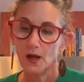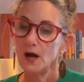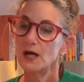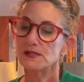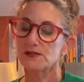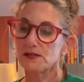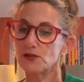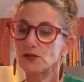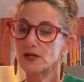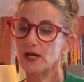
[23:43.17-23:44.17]
A
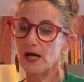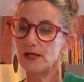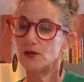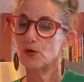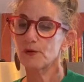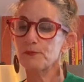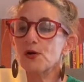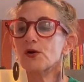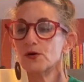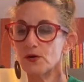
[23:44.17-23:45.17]
steel cut or
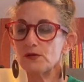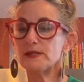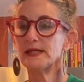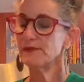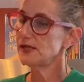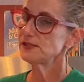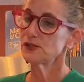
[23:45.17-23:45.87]
pearled? Yeah, that's a